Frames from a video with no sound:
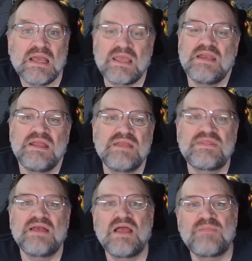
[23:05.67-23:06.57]
Again, hit
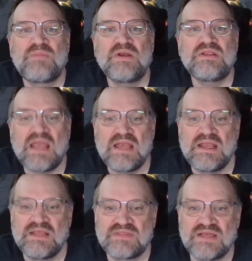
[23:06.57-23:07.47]
that like button and
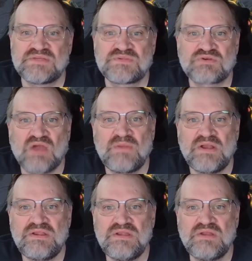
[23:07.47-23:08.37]
hit that subscribe
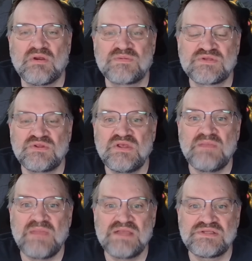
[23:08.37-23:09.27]
button. You're
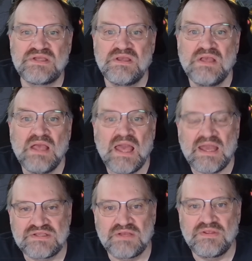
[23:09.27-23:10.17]
absolutely amazing.
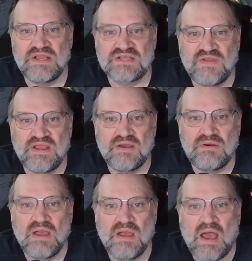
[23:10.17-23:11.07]
And until the next
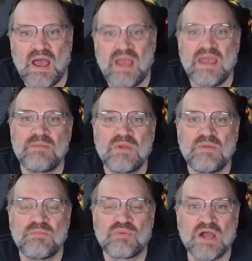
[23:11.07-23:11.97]
video, I am
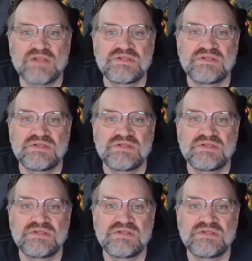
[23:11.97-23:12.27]
Bront